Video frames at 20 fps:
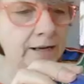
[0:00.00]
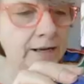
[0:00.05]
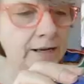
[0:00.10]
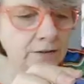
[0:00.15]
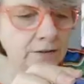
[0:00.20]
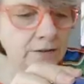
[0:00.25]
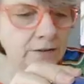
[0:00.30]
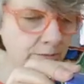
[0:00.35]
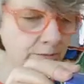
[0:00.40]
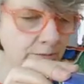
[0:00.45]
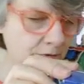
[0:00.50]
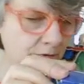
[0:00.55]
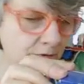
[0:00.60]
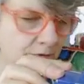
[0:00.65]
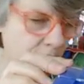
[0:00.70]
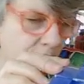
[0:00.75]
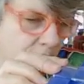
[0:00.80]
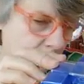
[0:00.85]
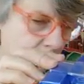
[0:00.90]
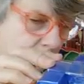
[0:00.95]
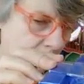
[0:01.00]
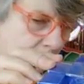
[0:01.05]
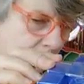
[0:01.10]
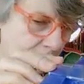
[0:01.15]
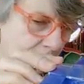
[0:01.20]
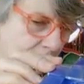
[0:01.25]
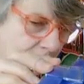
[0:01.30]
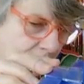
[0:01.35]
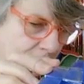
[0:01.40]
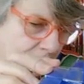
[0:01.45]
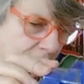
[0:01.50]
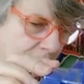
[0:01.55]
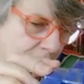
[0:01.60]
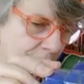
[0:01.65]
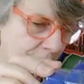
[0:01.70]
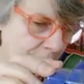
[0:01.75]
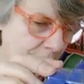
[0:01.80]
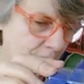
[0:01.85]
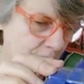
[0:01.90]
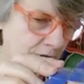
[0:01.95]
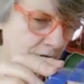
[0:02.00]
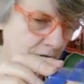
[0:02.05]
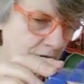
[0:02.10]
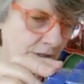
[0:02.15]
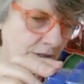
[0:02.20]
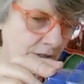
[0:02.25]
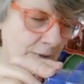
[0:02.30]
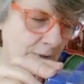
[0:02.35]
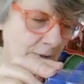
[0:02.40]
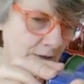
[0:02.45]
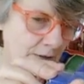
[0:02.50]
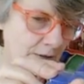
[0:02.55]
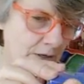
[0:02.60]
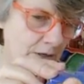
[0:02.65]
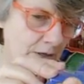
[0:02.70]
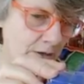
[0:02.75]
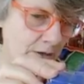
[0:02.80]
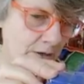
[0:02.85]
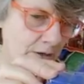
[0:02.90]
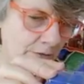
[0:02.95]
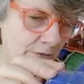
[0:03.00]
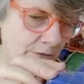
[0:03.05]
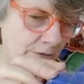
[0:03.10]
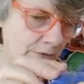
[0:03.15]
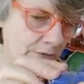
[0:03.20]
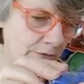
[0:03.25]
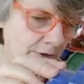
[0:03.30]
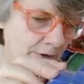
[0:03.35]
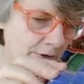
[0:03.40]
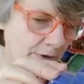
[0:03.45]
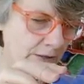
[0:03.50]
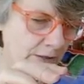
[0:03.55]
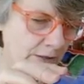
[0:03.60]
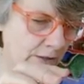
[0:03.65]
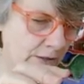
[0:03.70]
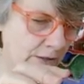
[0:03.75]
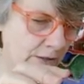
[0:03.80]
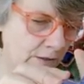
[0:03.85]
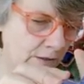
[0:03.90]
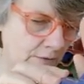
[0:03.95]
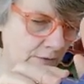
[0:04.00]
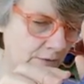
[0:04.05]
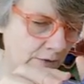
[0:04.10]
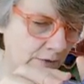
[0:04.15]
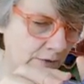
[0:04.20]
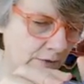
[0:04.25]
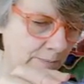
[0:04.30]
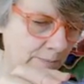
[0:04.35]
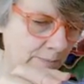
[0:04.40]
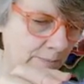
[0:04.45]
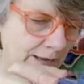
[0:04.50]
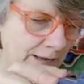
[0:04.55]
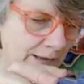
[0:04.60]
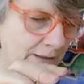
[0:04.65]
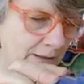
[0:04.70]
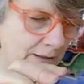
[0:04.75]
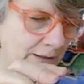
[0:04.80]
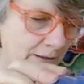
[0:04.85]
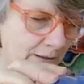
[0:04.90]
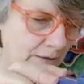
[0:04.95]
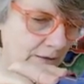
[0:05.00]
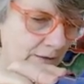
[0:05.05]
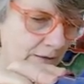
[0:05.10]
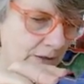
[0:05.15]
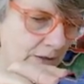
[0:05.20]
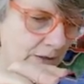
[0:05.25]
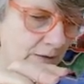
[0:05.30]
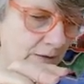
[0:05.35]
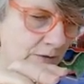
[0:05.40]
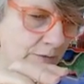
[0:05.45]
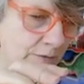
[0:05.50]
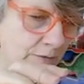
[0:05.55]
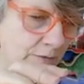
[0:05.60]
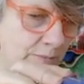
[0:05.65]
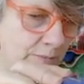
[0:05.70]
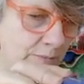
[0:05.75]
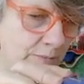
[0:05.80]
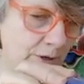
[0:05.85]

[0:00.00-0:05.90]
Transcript: so we've got, did I say from the front as well? From the front, from the back, from both